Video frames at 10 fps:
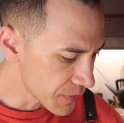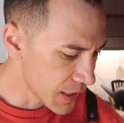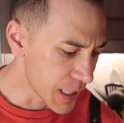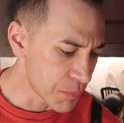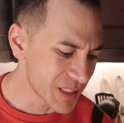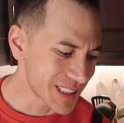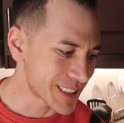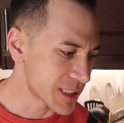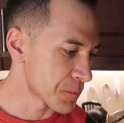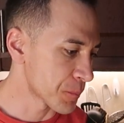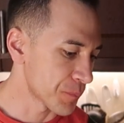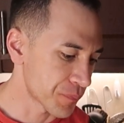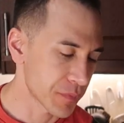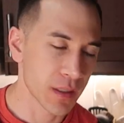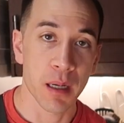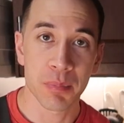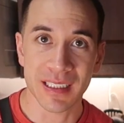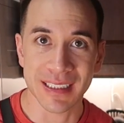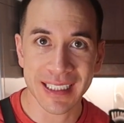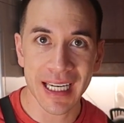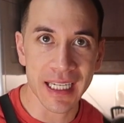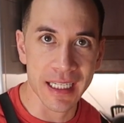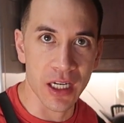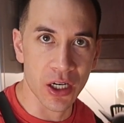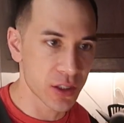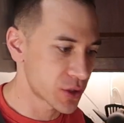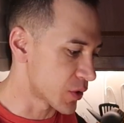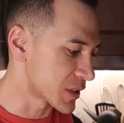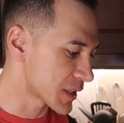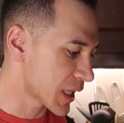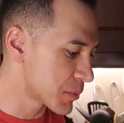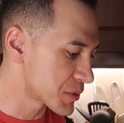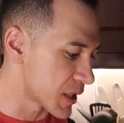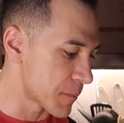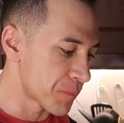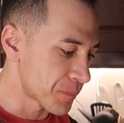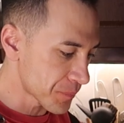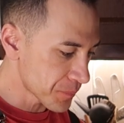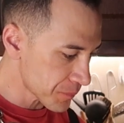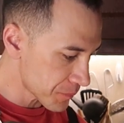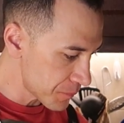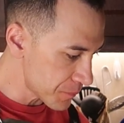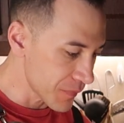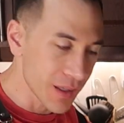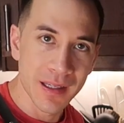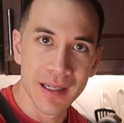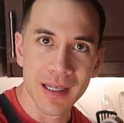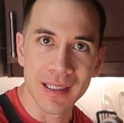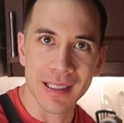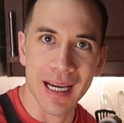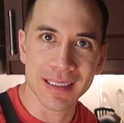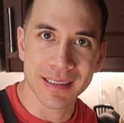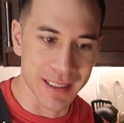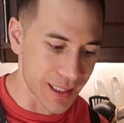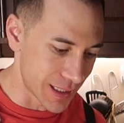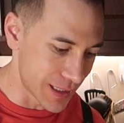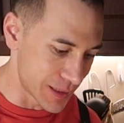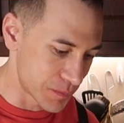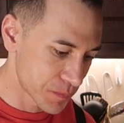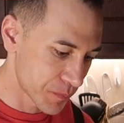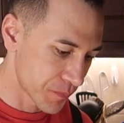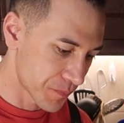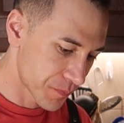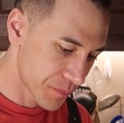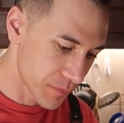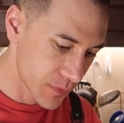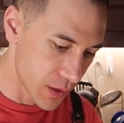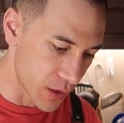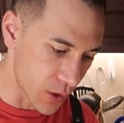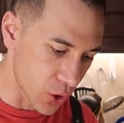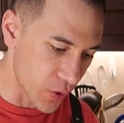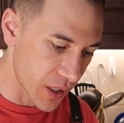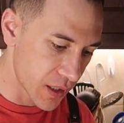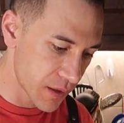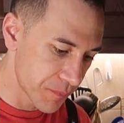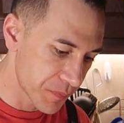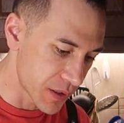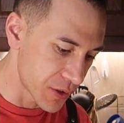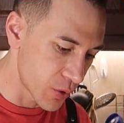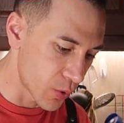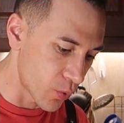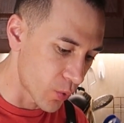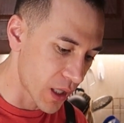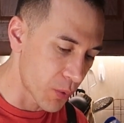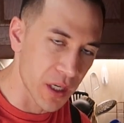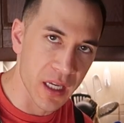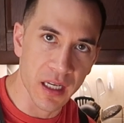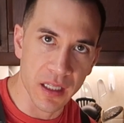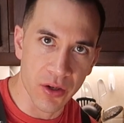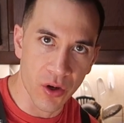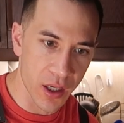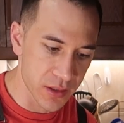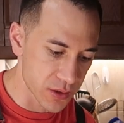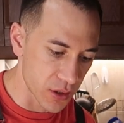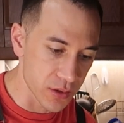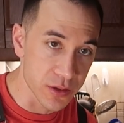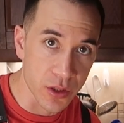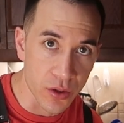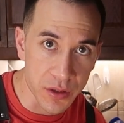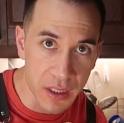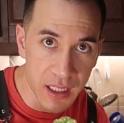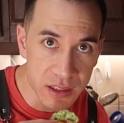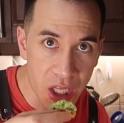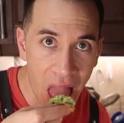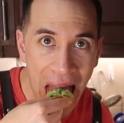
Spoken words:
And I put the seed in there so it keeps it nice and you know, green until when I want to eat it later on. So let's do a test.